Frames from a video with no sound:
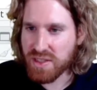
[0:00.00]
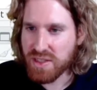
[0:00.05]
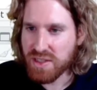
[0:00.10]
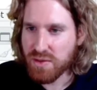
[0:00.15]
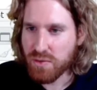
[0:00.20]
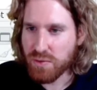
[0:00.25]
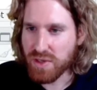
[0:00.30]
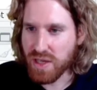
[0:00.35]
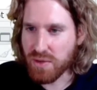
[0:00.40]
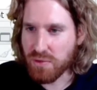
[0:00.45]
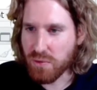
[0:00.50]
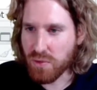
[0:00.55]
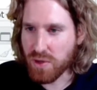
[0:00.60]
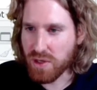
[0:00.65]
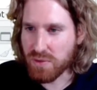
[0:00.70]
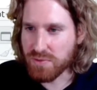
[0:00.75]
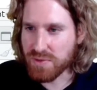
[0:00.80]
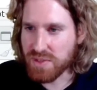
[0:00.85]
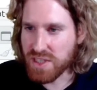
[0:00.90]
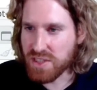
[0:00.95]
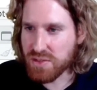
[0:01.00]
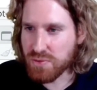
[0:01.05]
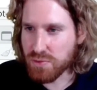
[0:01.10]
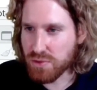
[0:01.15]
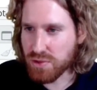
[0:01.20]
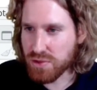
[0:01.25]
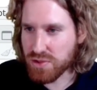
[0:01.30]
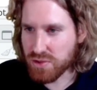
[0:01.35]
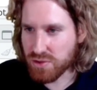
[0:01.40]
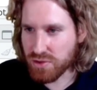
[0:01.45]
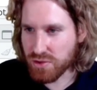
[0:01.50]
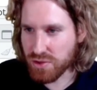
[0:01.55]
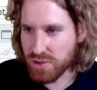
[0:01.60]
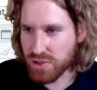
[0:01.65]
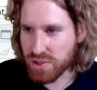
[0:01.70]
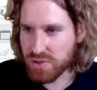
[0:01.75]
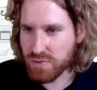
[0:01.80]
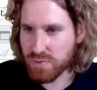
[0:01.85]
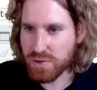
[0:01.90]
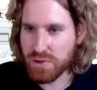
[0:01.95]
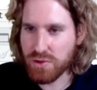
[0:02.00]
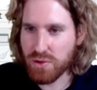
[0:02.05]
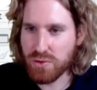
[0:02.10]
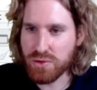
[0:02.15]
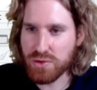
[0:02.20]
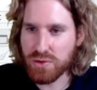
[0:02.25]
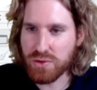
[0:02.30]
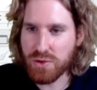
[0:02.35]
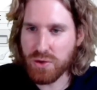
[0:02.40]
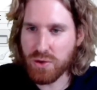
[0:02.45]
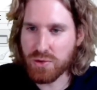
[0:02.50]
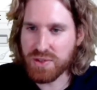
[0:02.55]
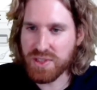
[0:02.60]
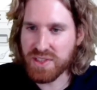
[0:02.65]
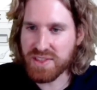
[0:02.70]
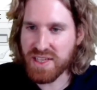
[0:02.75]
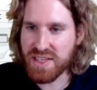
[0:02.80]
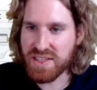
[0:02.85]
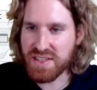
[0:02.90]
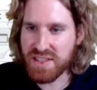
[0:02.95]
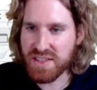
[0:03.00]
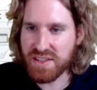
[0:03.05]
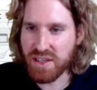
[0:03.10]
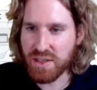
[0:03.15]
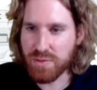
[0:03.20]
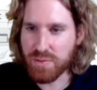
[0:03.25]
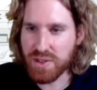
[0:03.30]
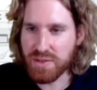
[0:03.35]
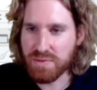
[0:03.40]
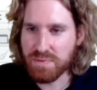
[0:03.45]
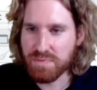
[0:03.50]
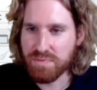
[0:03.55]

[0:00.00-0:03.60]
Whenever one of these words occurs, we're going to code it as economy.